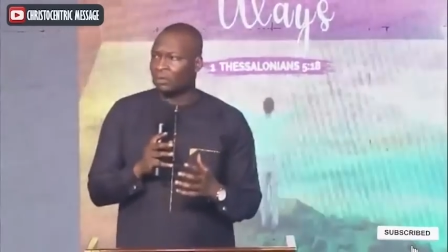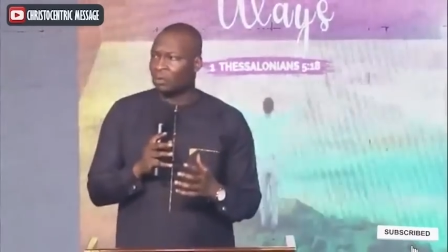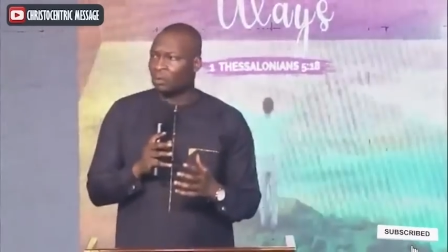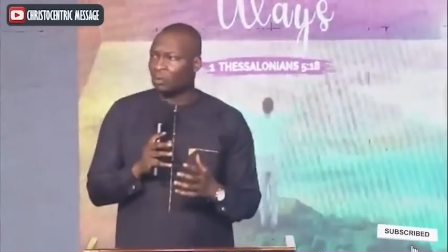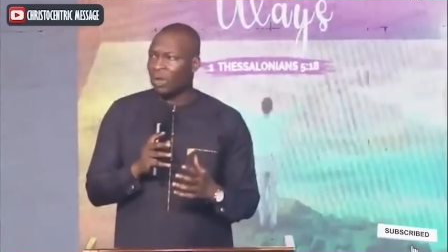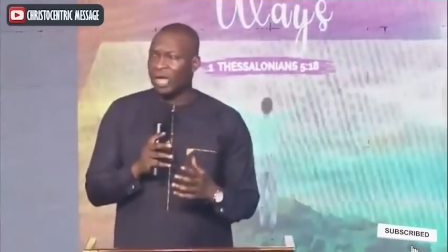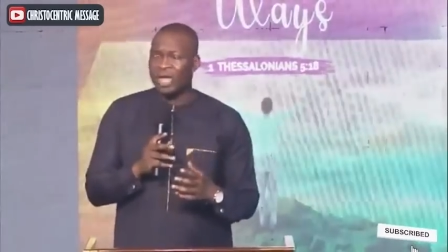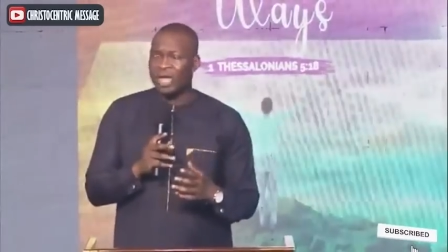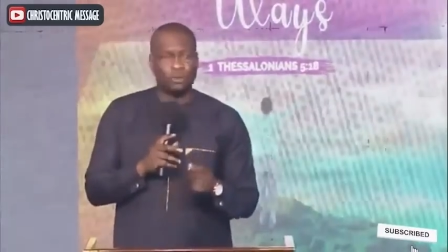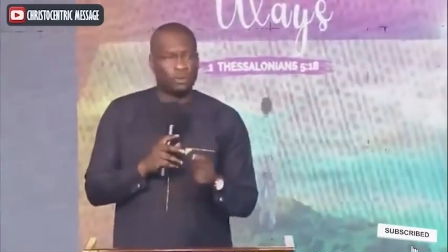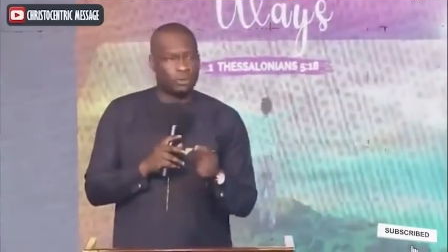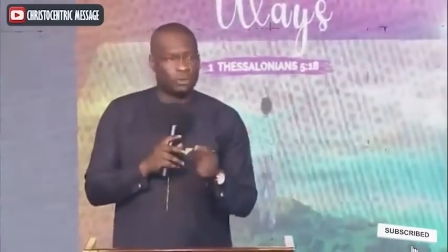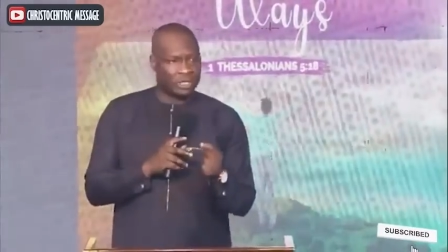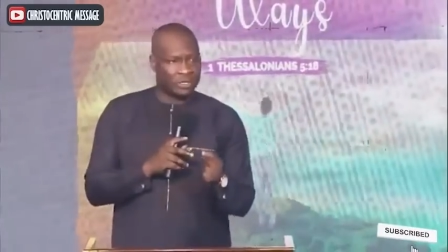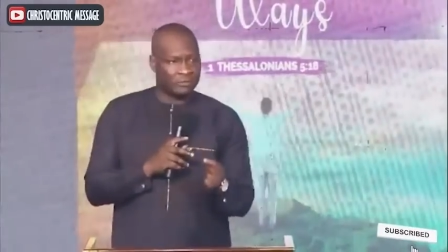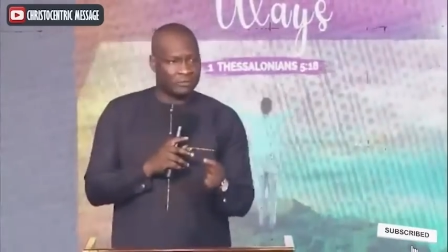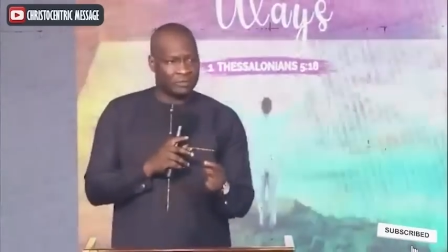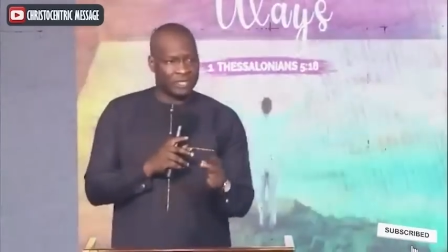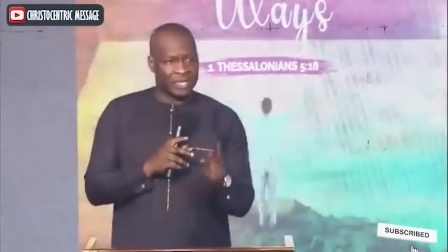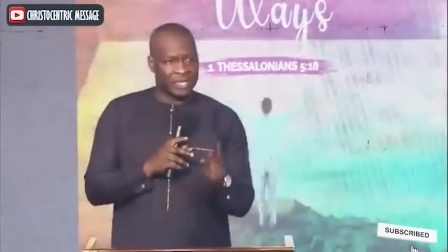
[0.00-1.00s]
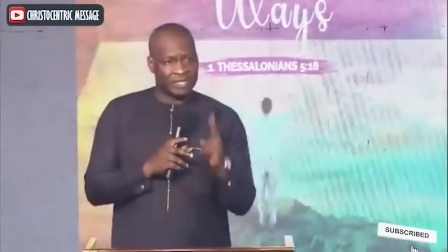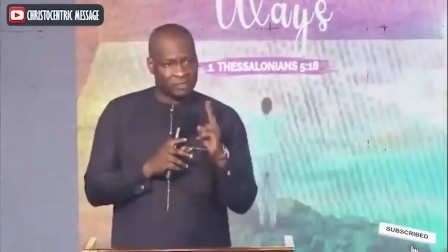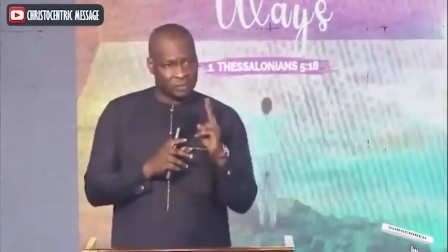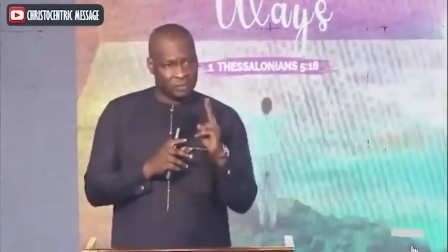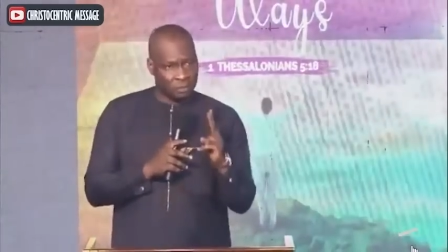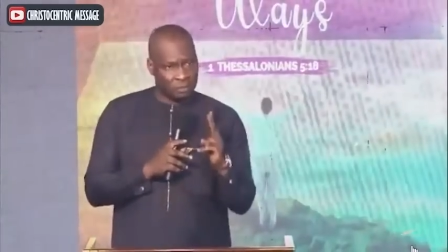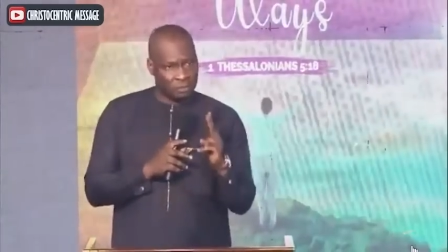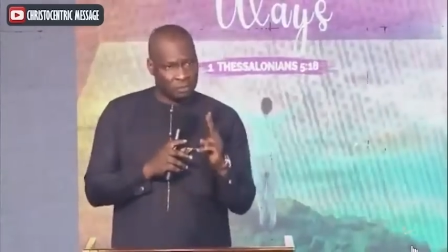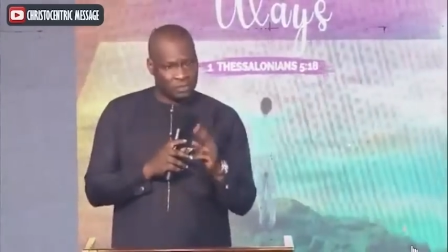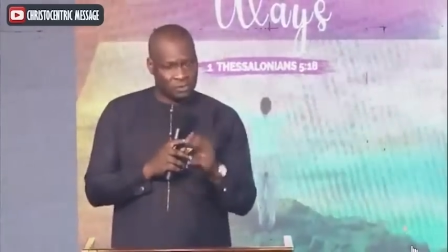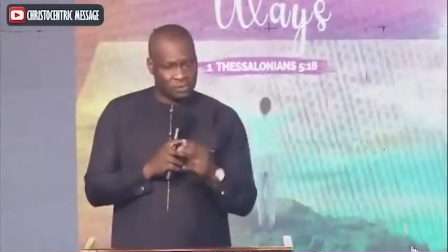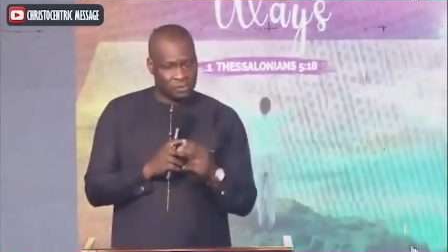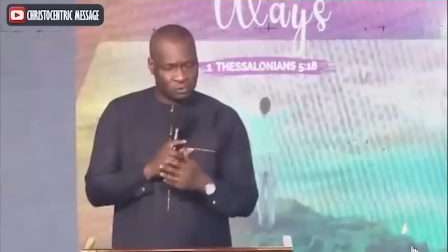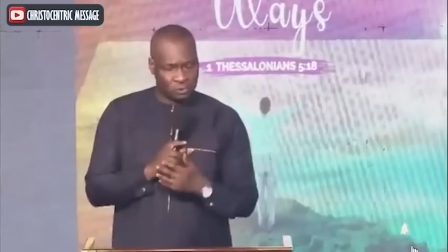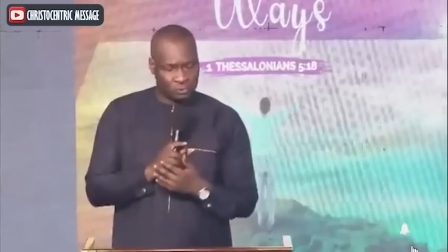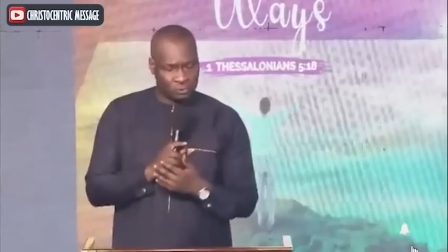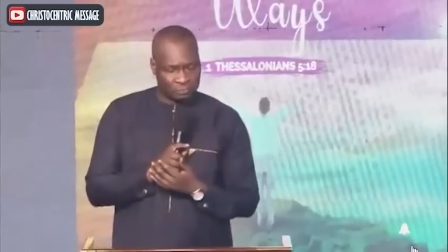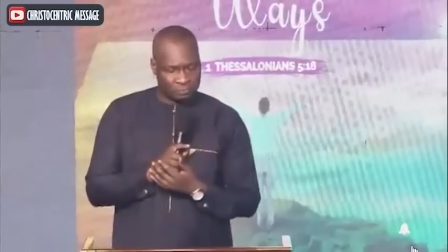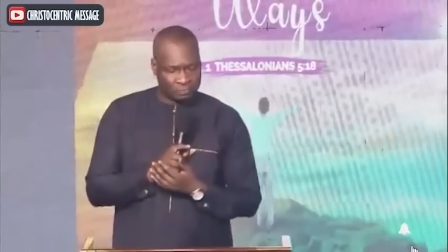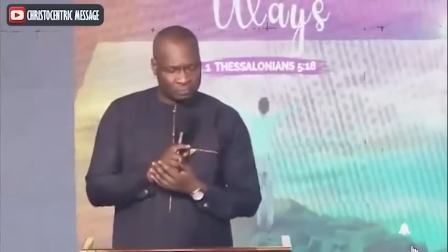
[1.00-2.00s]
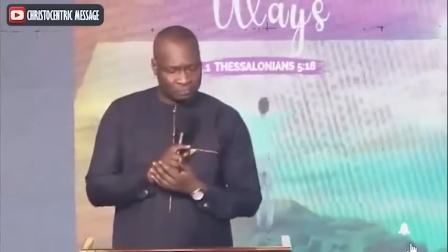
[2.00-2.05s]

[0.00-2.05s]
where you give thanks. Number two,